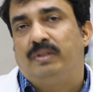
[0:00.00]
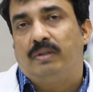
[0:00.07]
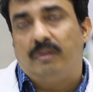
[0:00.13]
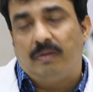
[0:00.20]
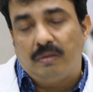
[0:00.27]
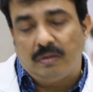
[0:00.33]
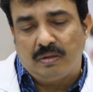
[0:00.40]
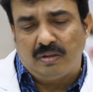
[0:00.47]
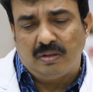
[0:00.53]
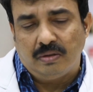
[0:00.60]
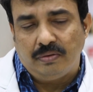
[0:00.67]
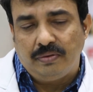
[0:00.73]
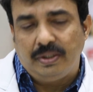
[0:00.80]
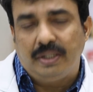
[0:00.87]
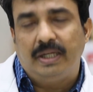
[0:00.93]

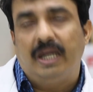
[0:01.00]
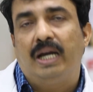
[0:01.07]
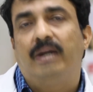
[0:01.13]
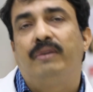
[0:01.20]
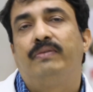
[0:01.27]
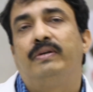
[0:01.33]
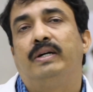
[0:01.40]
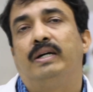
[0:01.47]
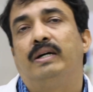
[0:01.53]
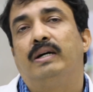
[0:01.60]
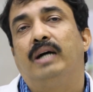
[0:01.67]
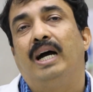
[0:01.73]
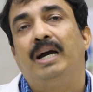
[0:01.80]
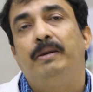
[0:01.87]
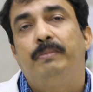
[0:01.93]
or we have a
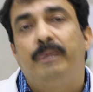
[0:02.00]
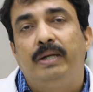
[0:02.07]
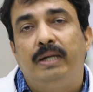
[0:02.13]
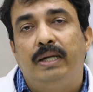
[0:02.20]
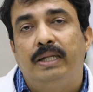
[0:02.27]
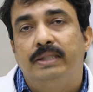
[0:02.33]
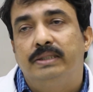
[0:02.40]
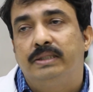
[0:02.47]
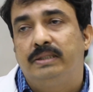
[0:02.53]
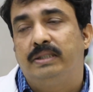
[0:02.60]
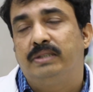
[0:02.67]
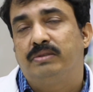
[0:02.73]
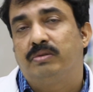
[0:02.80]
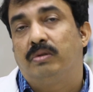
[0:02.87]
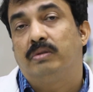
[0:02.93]
hybrid lens
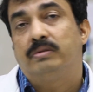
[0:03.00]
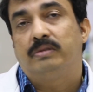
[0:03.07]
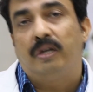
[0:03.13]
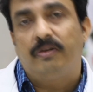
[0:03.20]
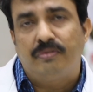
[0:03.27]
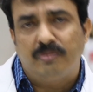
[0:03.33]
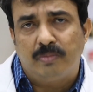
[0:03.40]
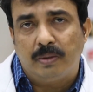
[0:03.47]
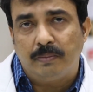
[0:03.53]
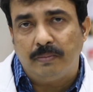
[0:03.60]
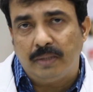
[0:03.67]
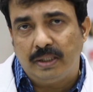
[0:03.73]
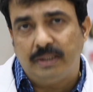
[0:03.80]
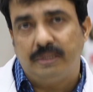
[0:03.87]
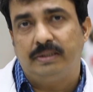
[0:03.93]
that's called soft perm
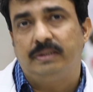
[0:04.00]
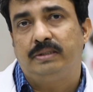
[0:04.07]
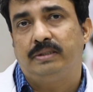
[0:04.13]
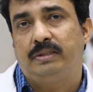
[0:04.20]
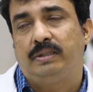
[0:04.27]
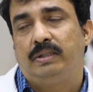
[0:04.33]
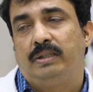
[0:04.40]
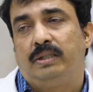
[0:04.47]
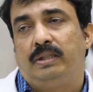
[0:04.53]
lens.